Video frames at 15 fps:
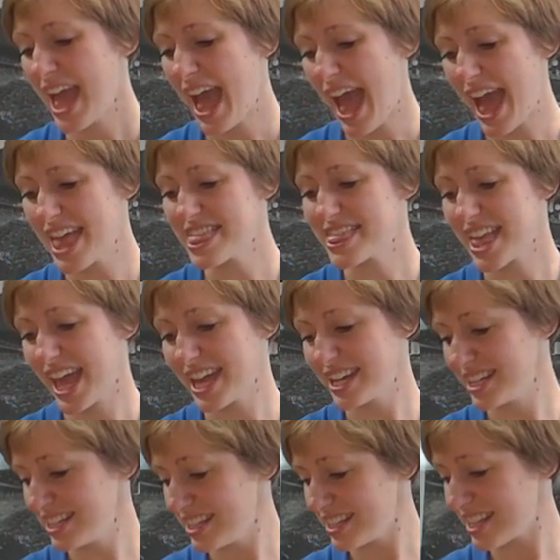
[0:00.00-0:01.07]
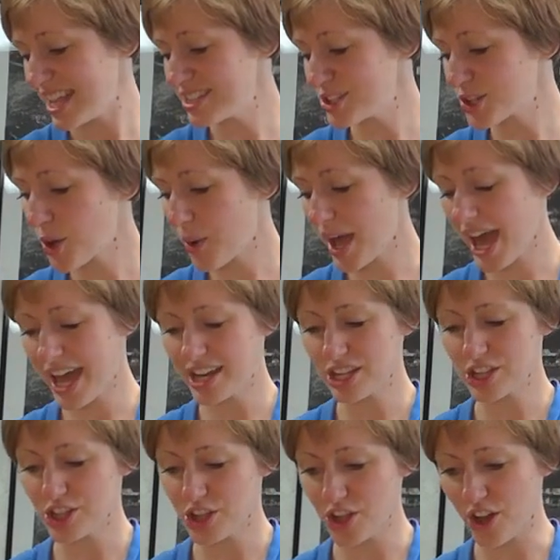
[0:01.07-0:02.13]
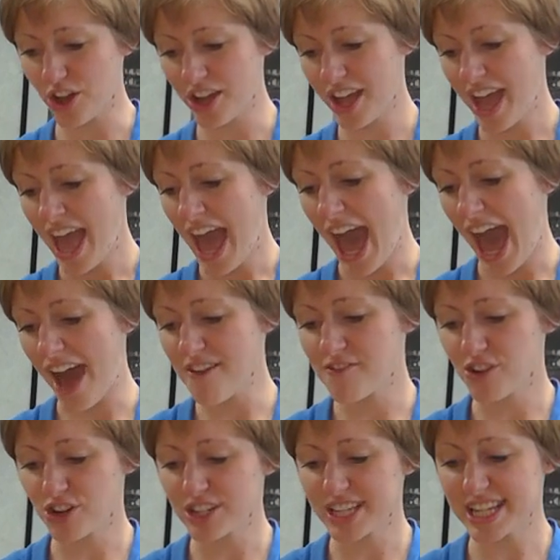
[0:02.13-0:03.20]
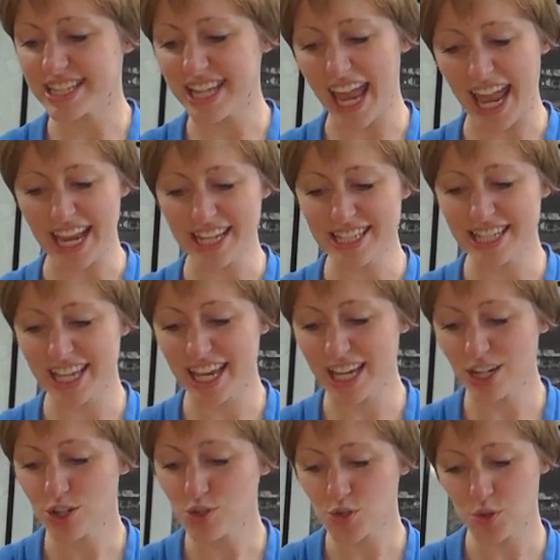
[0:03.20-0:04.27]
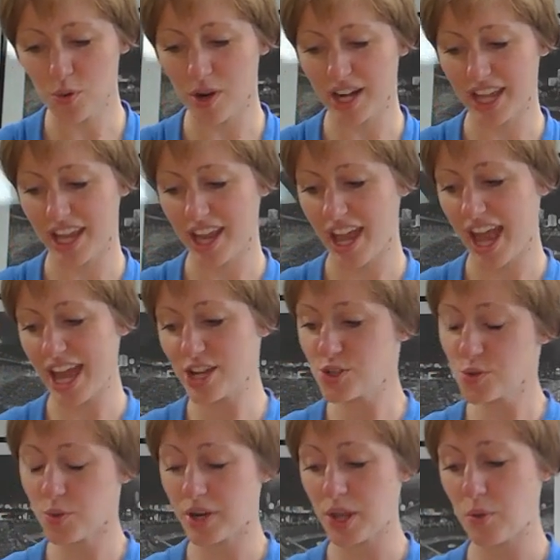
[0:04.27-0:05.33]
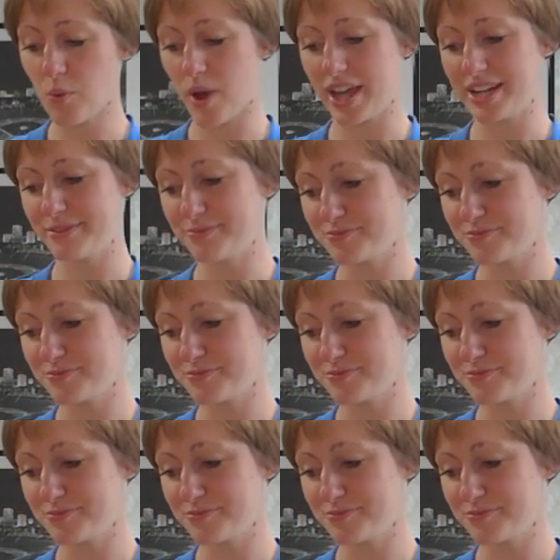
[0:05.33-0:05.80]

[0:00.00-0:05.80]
And then let's go ahead and look at verses 18, 20, and 21.